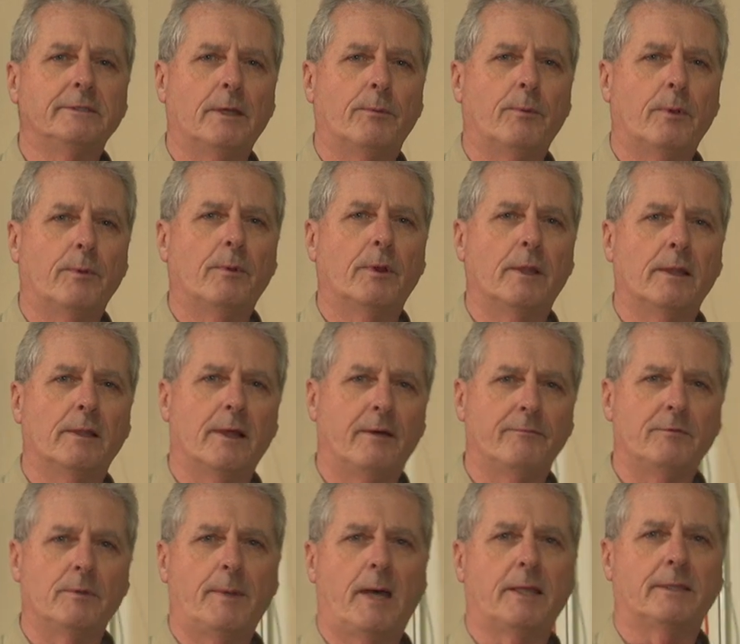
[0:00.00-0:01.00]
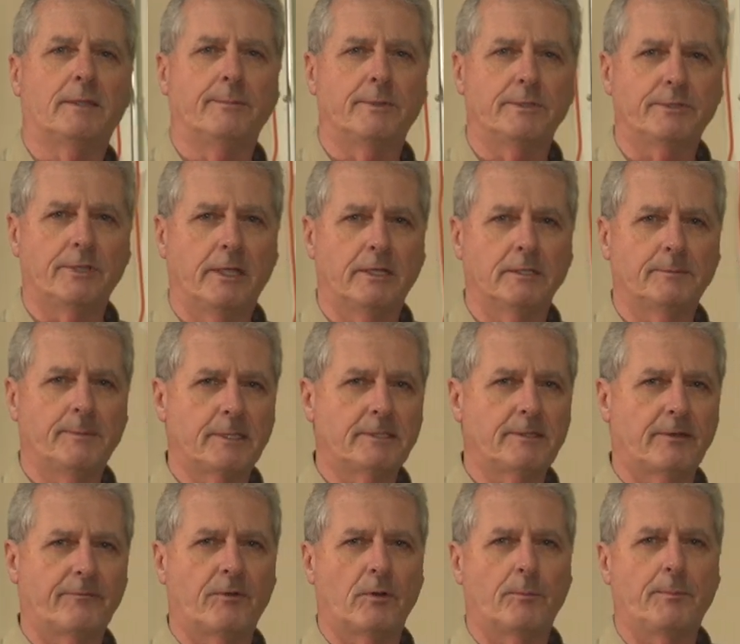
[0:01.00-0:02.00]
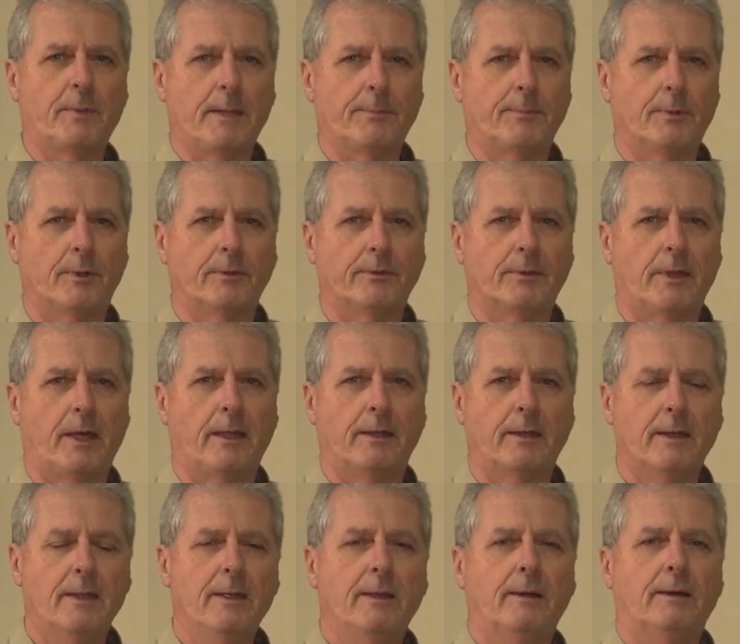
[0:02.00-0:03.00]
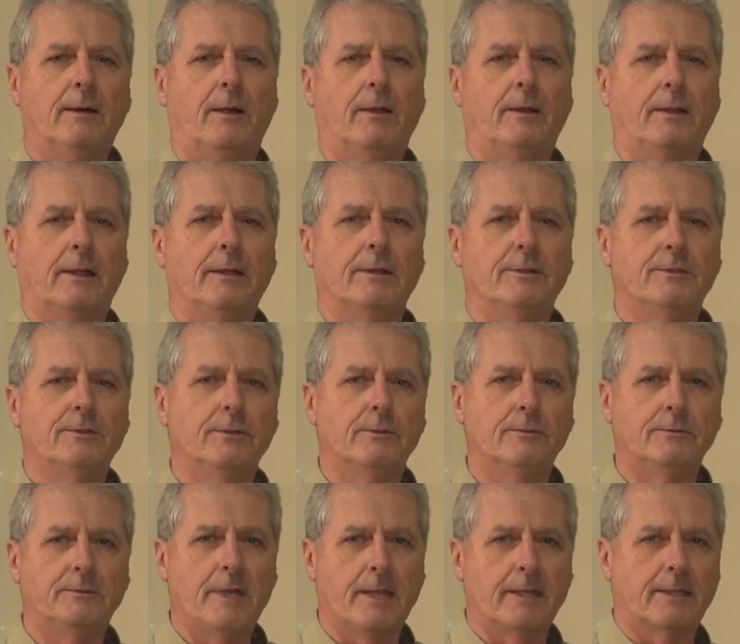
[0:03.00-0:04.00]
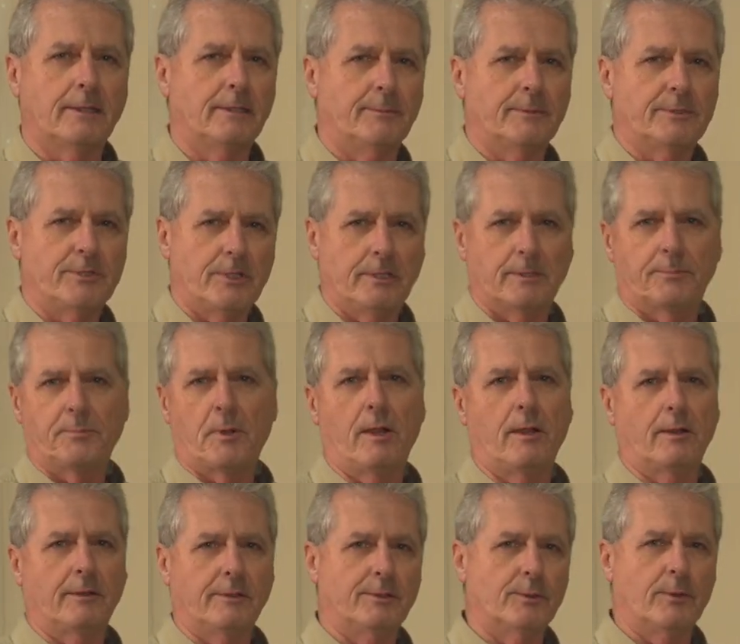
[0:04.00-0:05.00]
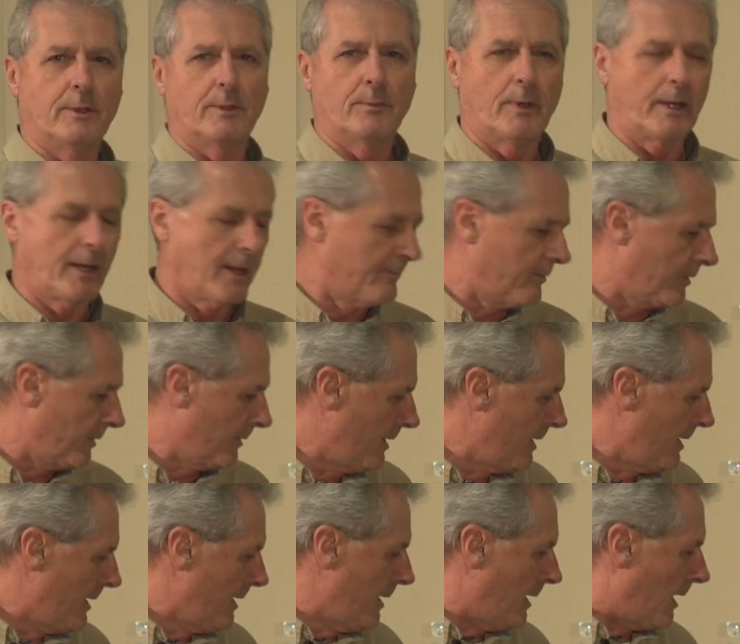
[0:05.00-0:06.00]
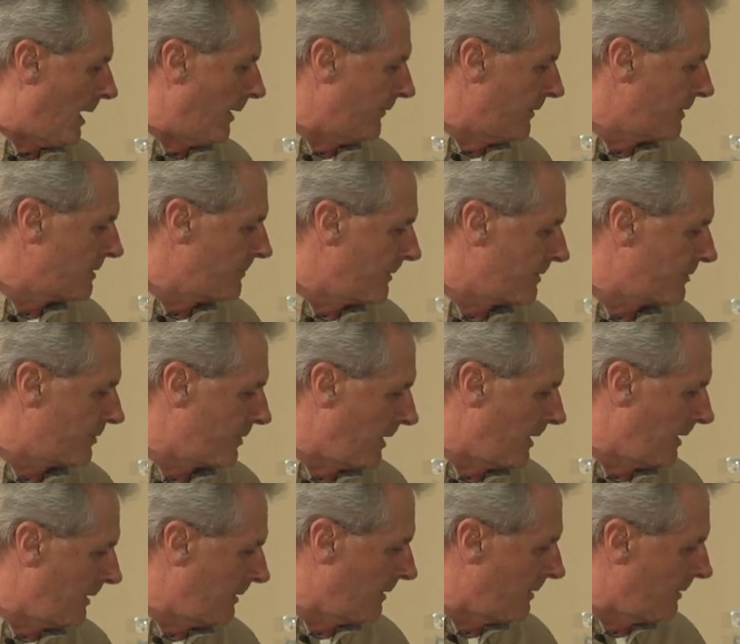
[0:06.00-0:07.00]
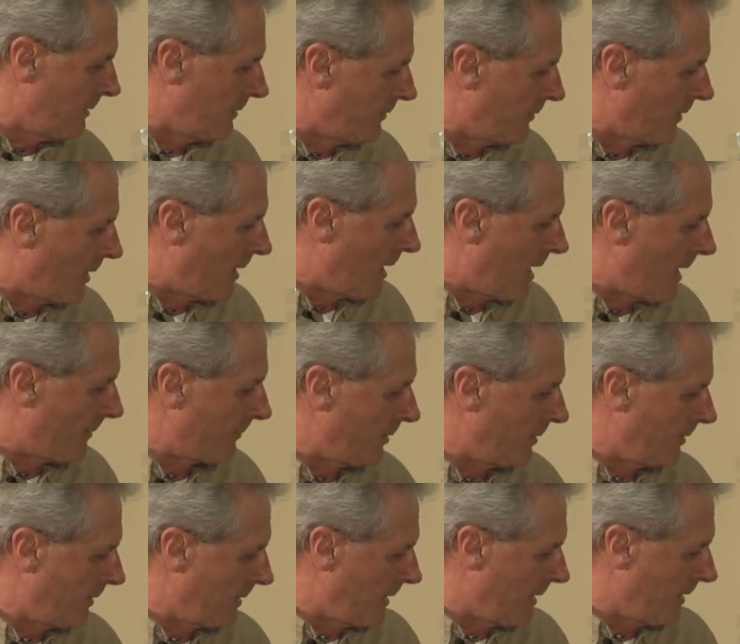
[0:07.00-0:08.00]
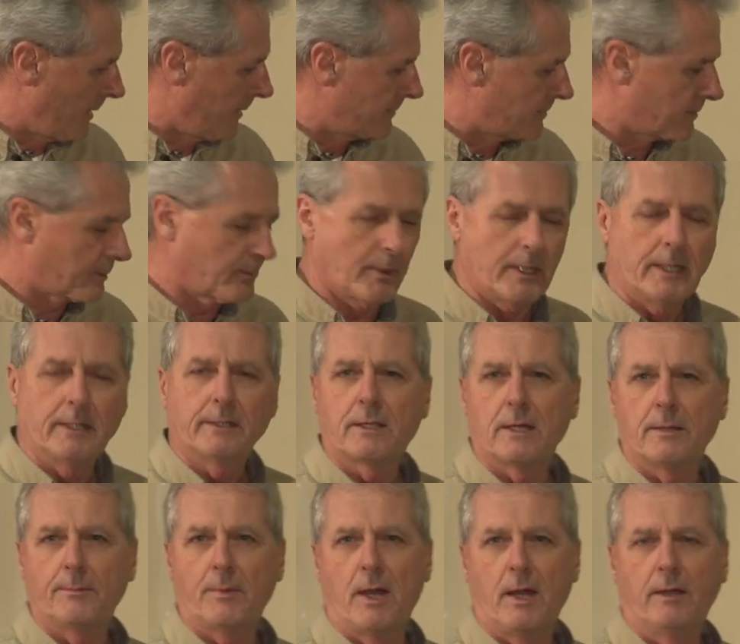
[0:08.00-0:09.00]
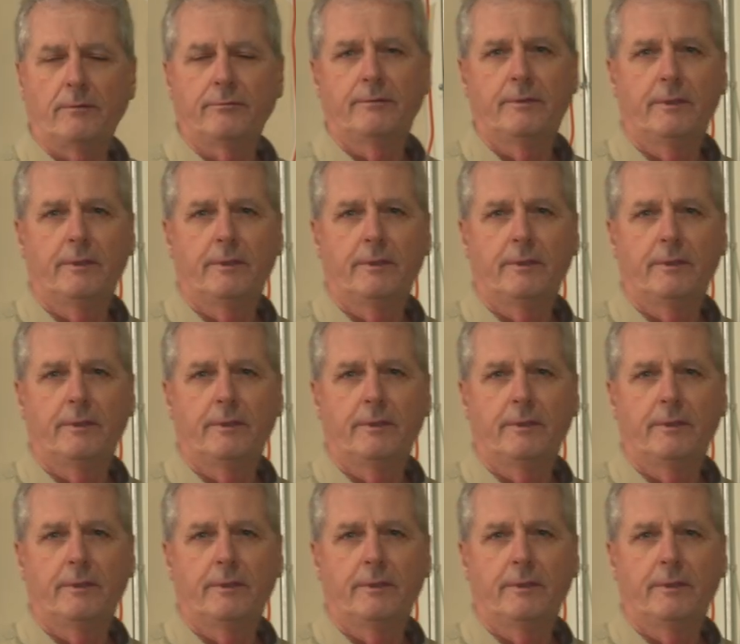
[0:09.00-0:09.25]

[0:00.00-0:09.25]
that we really loved about the machine, especially for people that aren't into taking the machine apart and doing whatever. On this machine, the hopper and screen come off.